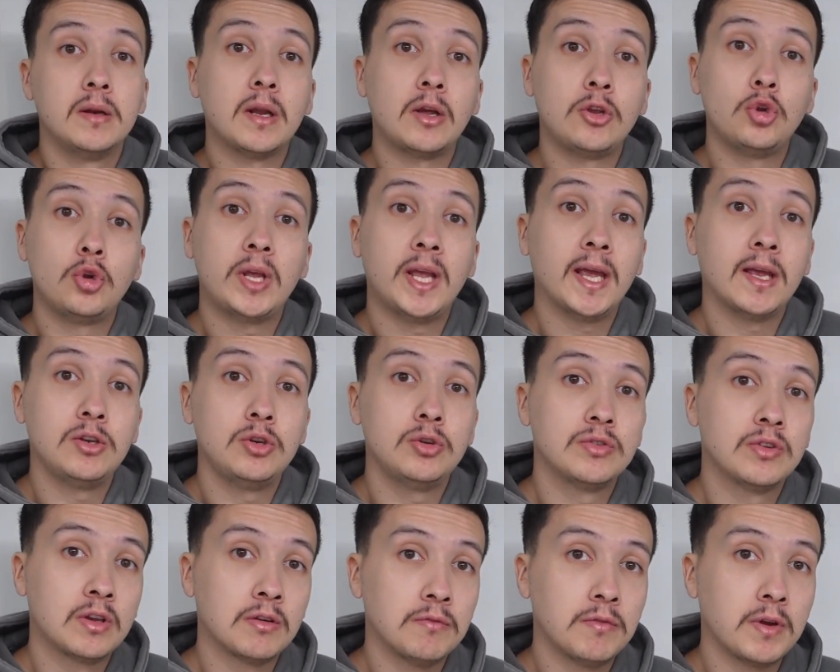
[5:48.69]
Now you can
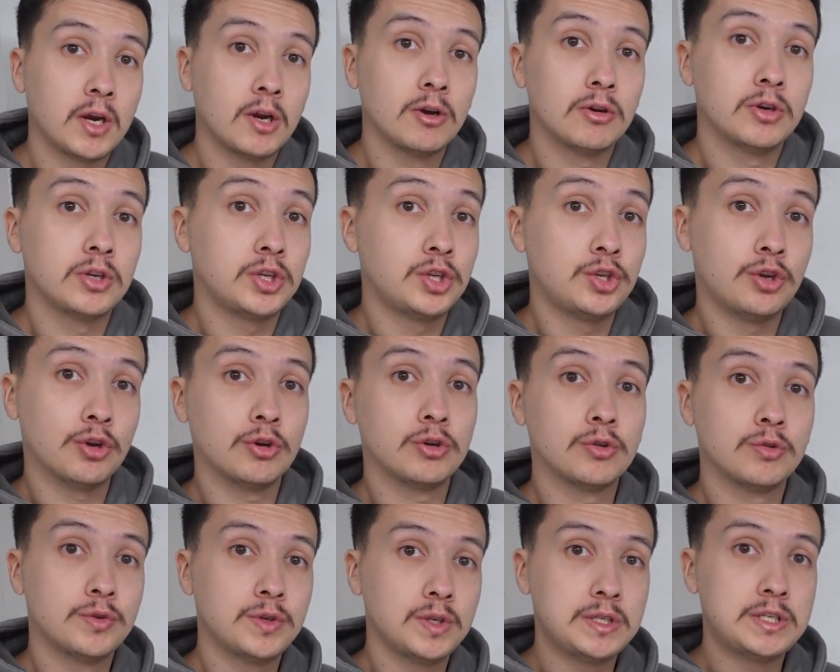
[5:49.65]
use a conveyor to cure
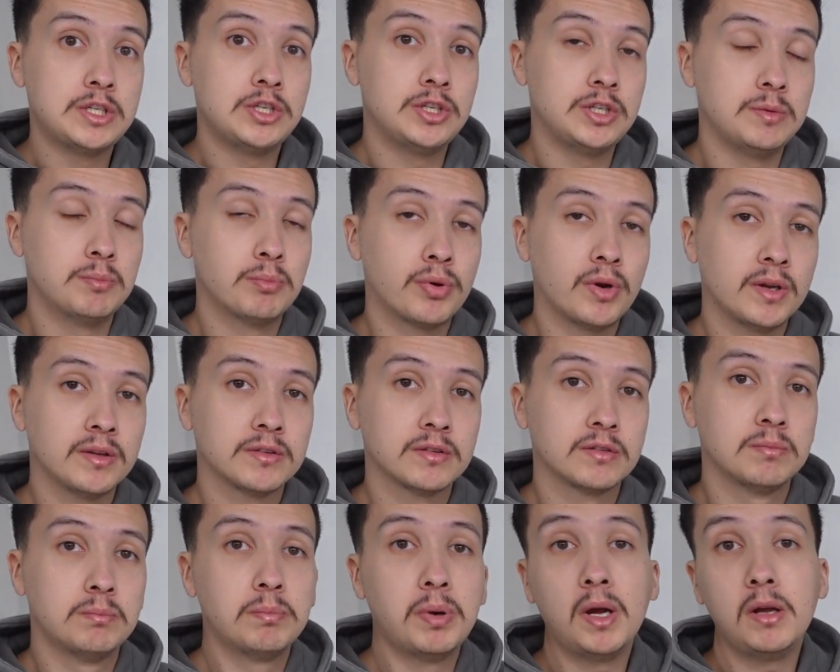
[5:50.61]
your DTG
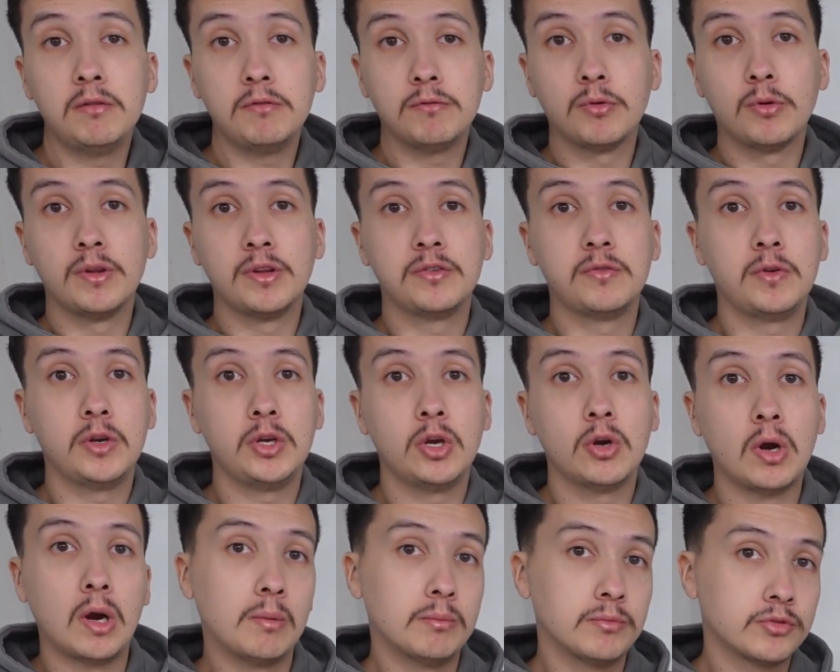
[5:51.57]
prints, but for this
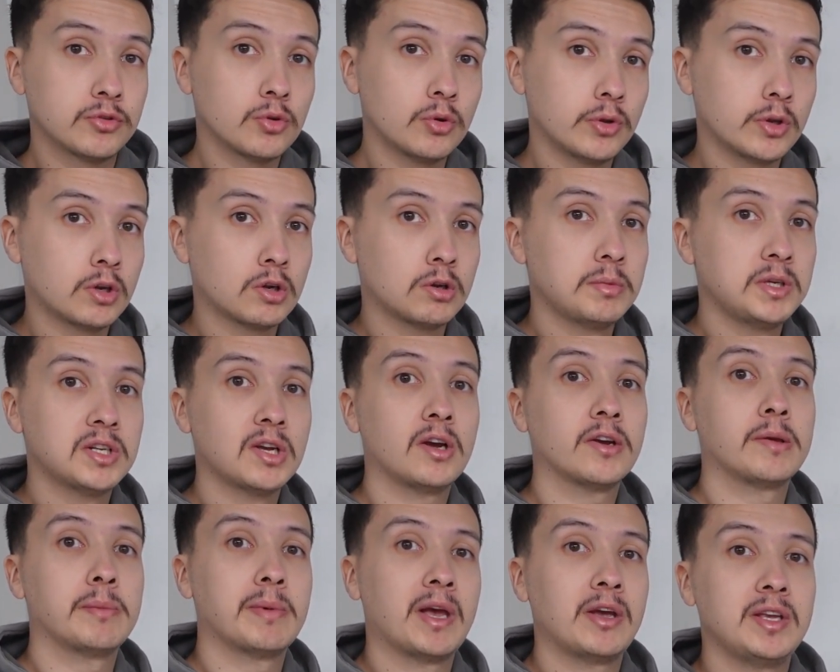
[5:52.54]
video I'm solely going to be
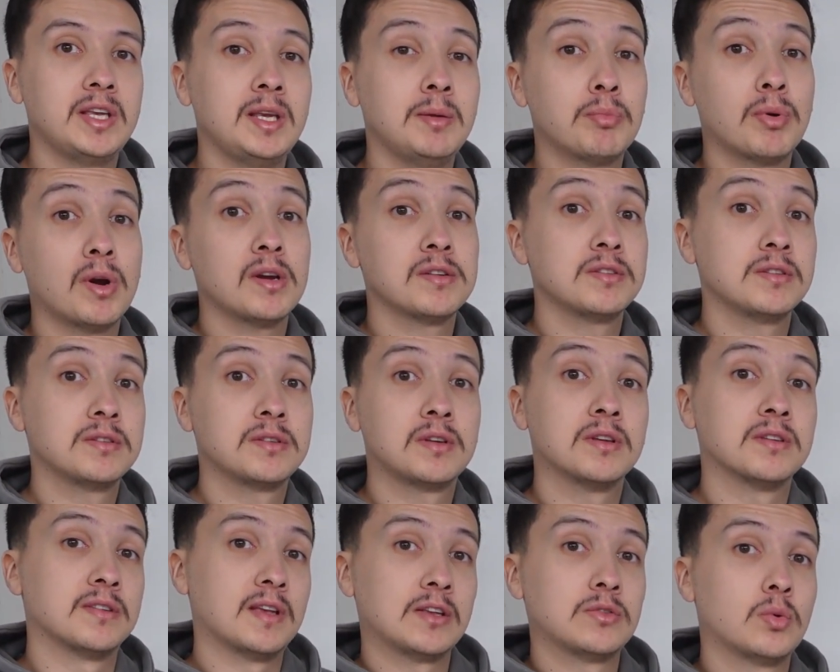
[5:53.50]
talking about heat presses
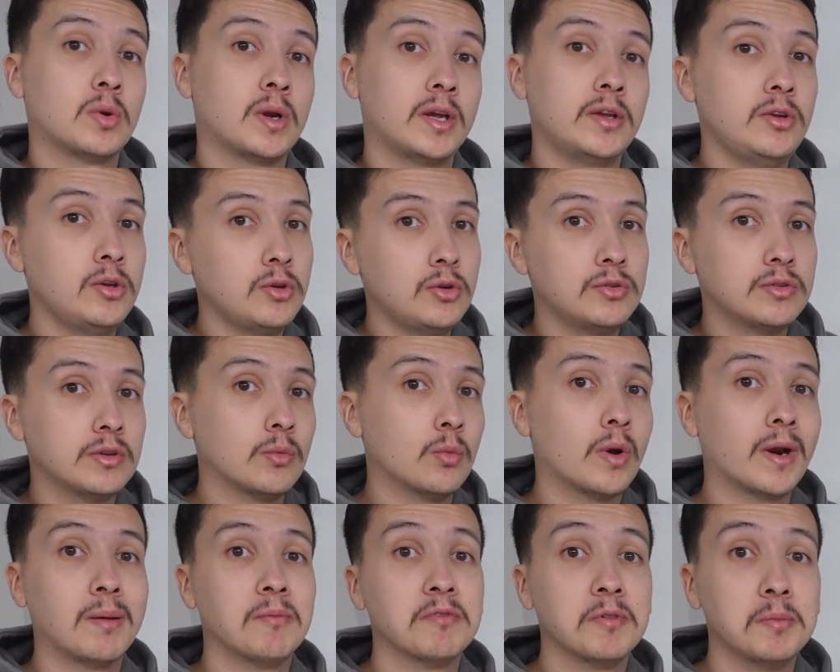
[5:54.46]
because that's what I use and
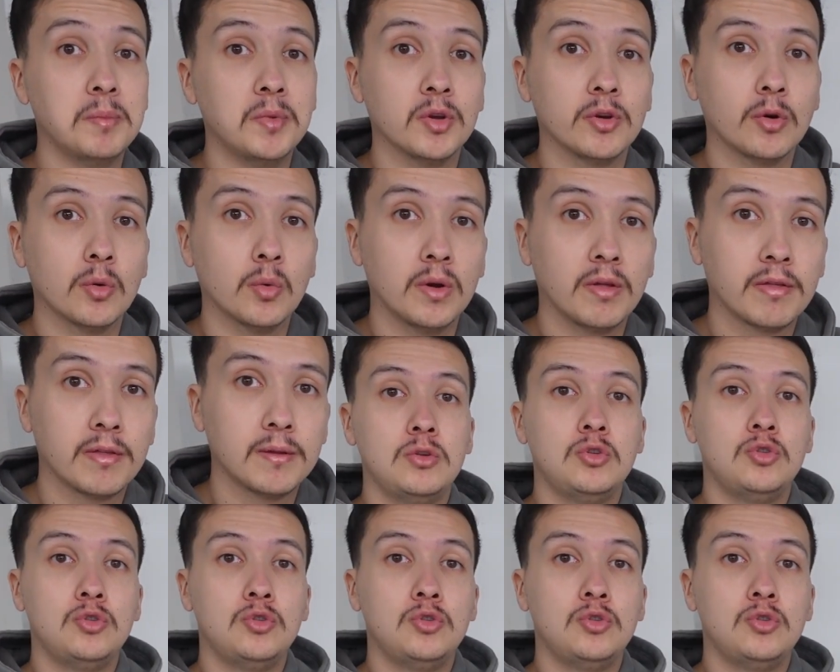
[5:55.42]
what I'm familiar with.